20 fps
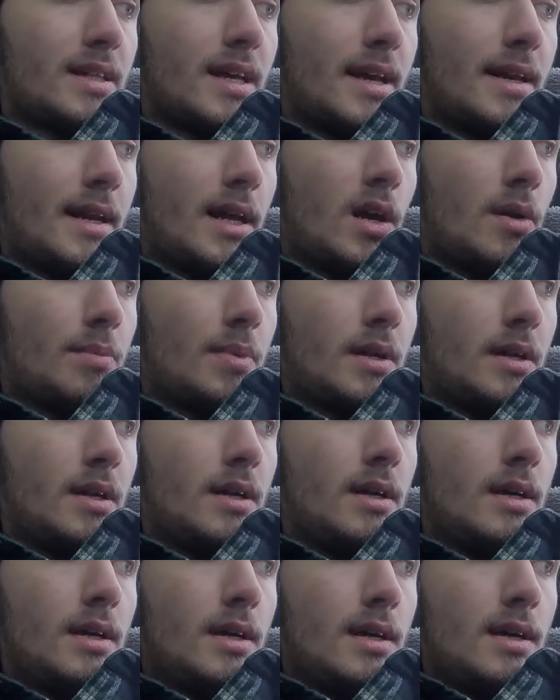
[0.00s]
that and help it
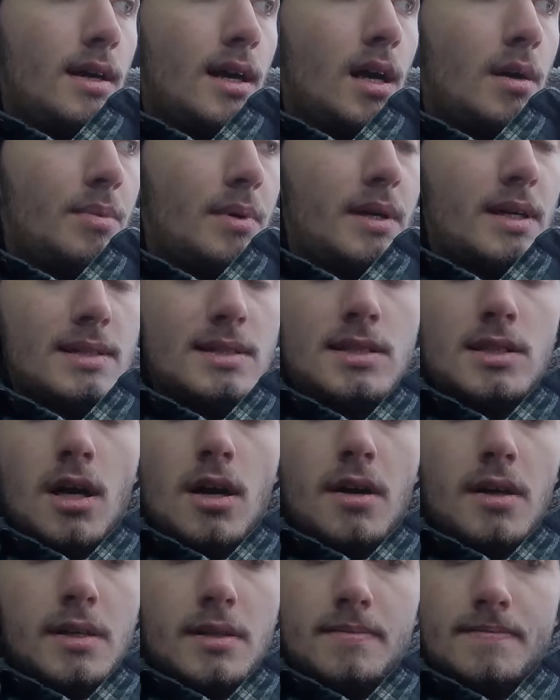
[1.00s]
get
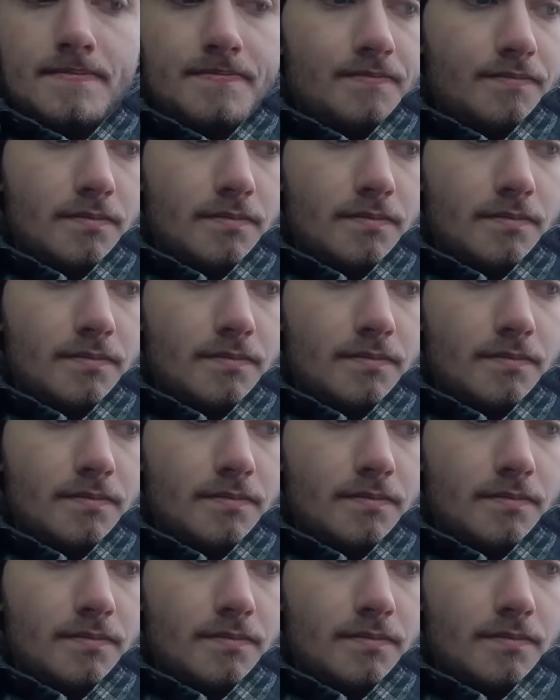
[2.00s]
started.